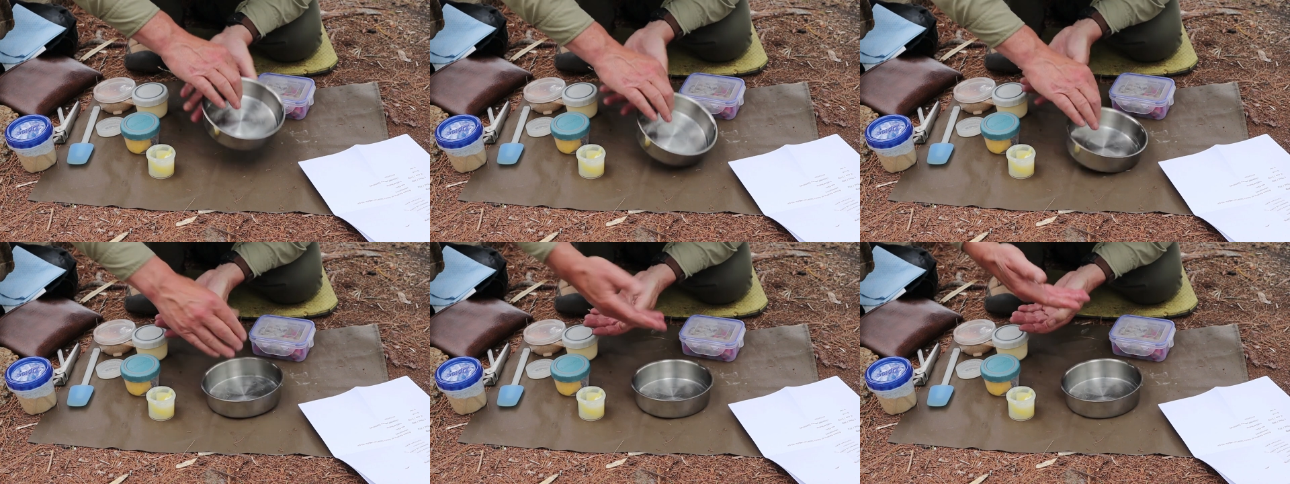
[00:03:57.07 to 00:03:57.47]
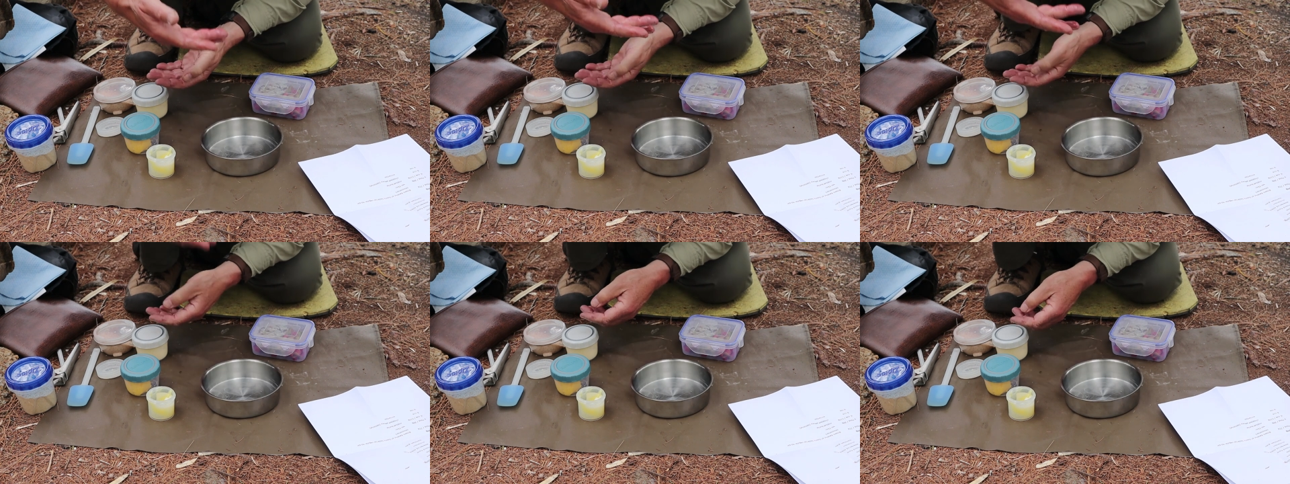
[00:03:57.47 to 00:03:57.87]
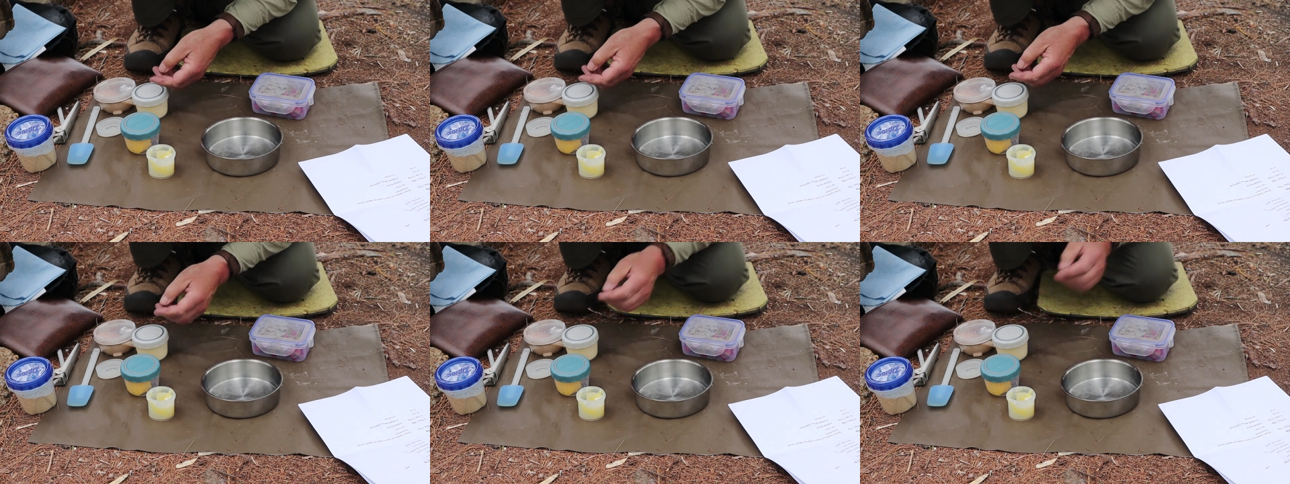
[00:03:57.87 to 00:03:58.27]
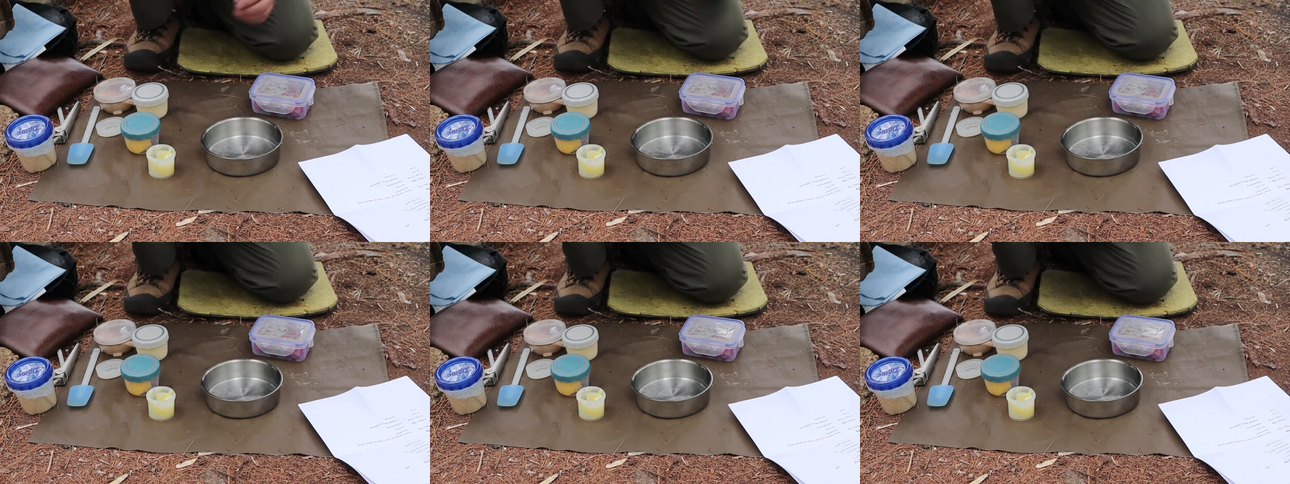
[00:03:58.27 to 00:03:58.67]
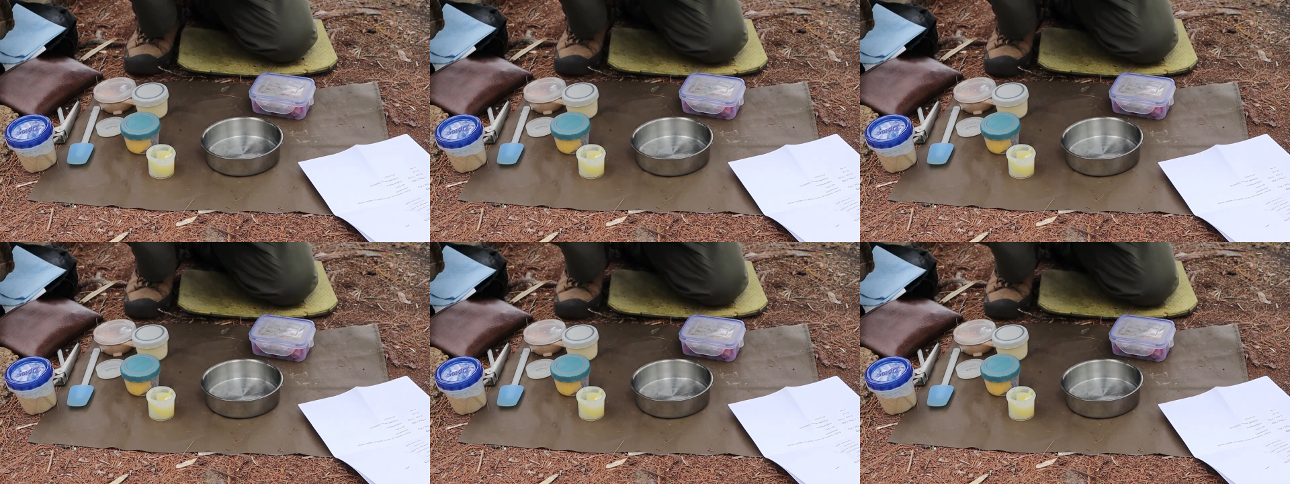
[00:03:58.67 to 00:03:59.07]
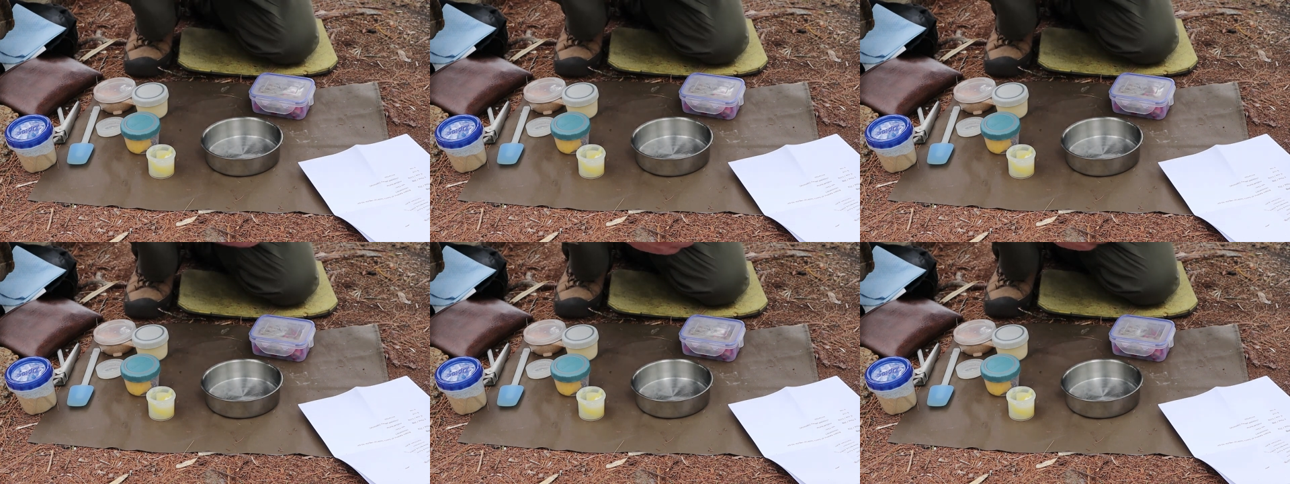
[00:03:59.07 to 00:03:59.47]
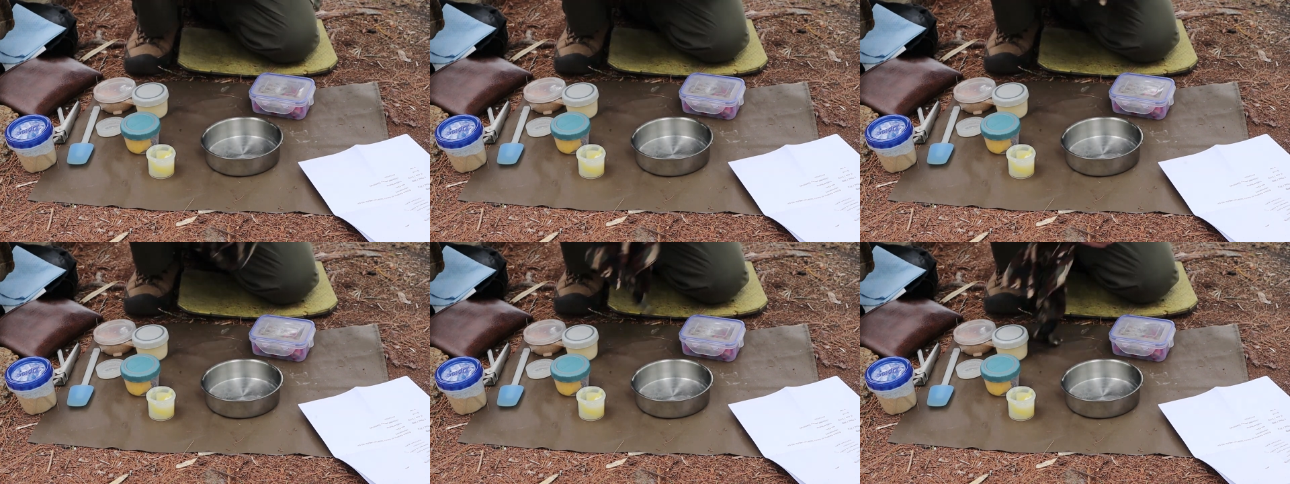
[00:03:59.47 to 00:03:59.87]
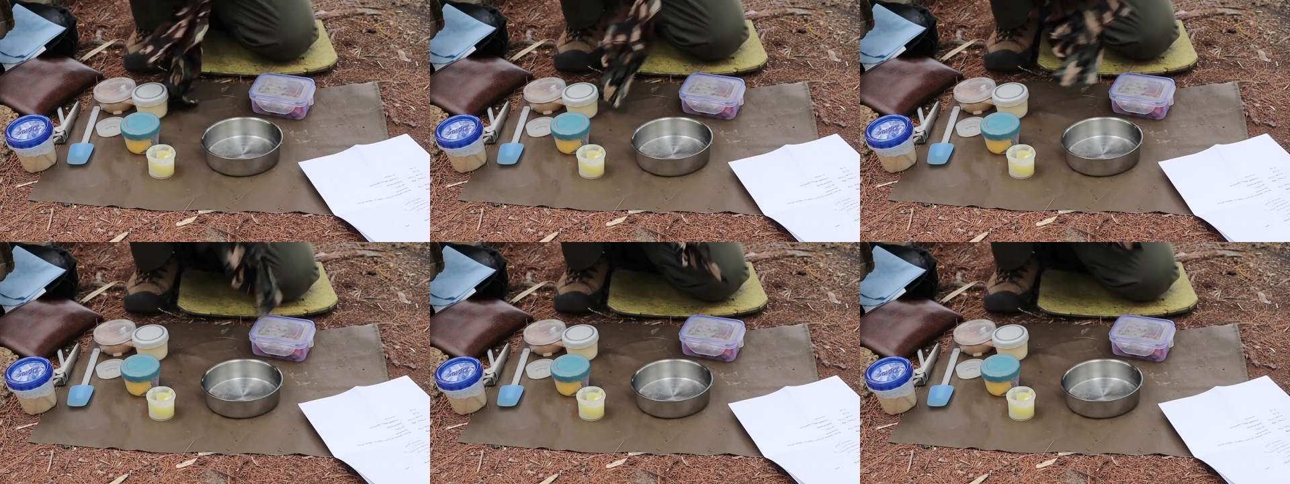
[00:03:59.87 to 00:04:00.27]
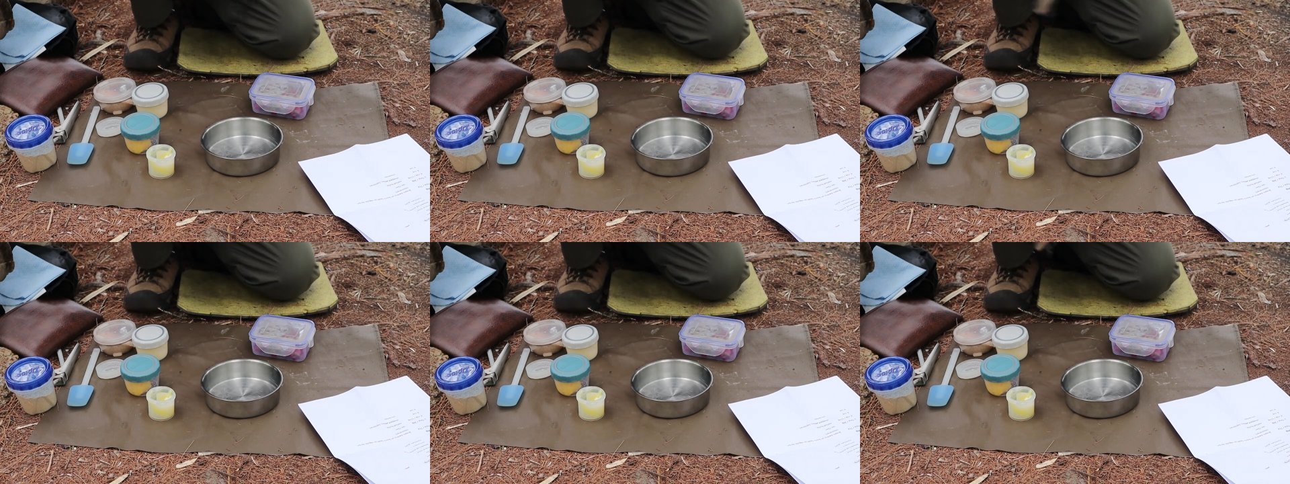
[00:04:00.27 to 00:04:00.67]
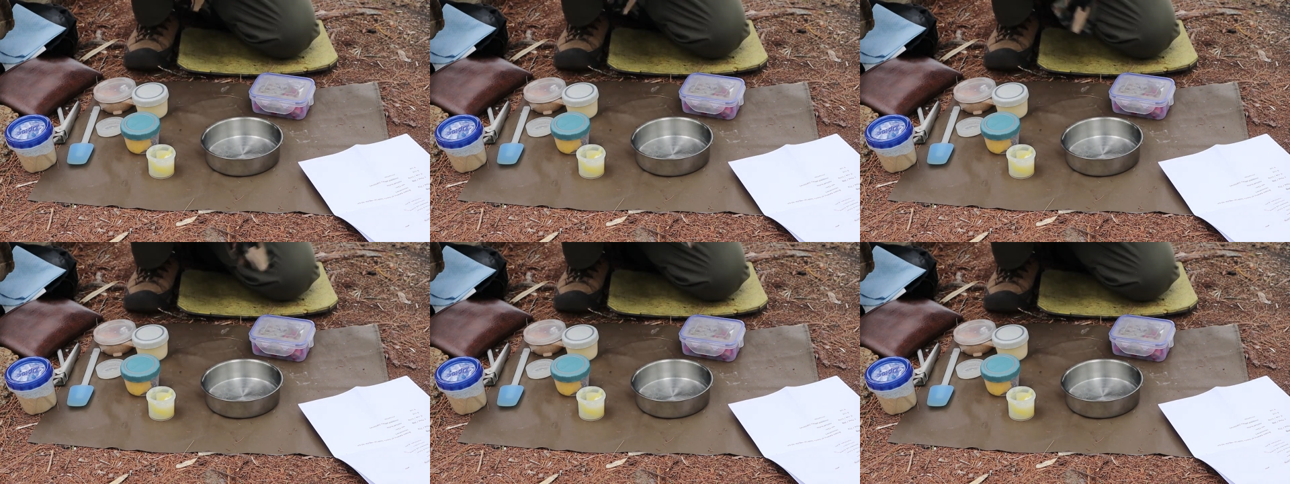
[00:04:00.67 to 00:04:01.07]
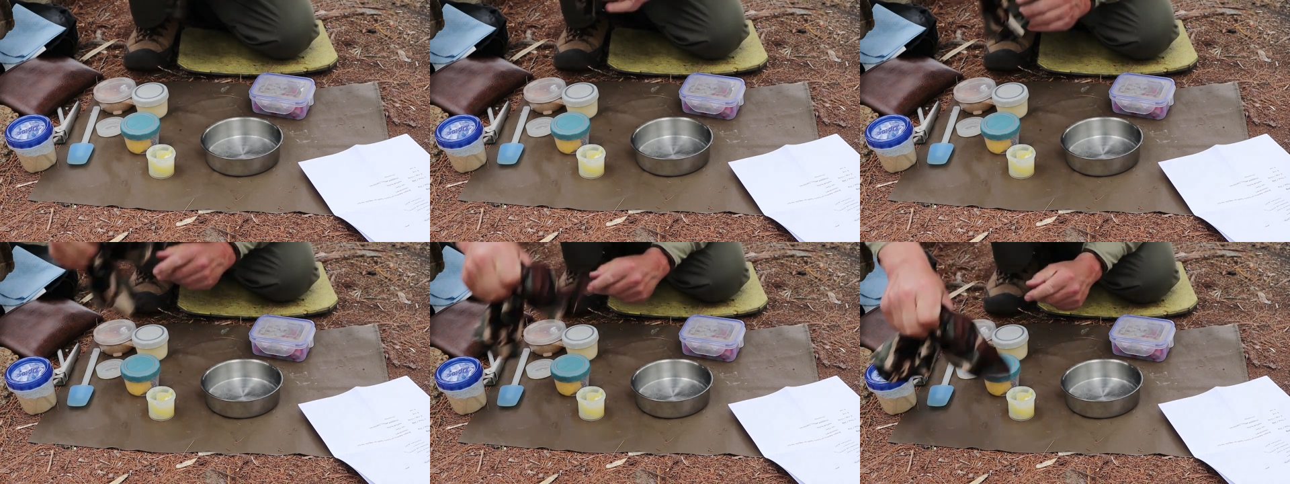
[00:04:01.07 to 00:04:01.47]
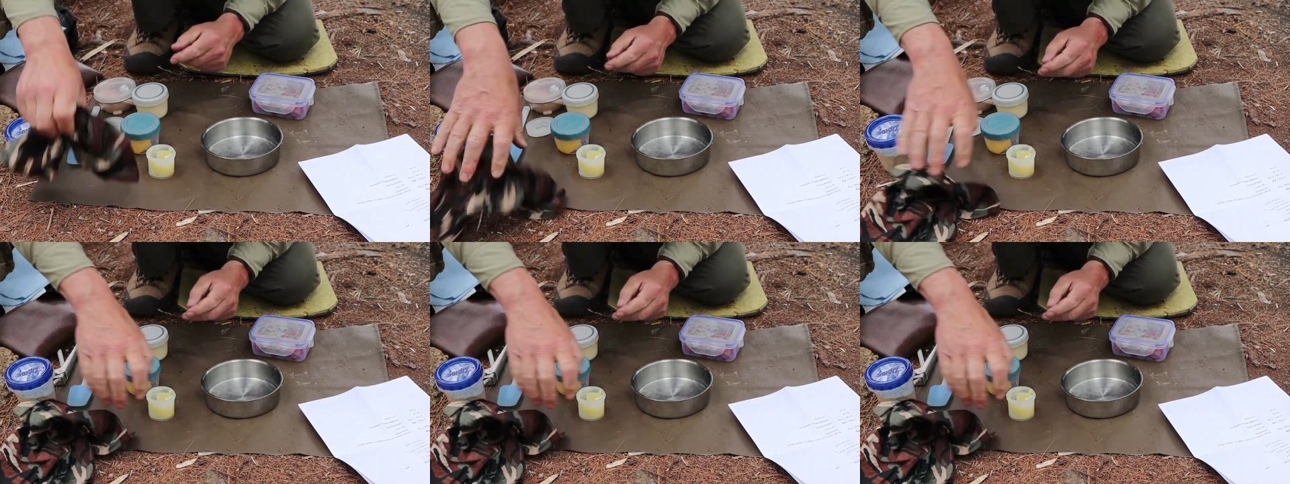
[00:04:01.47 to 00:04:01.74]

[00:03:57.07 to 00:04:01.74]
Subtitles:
[unreadable: no face in view]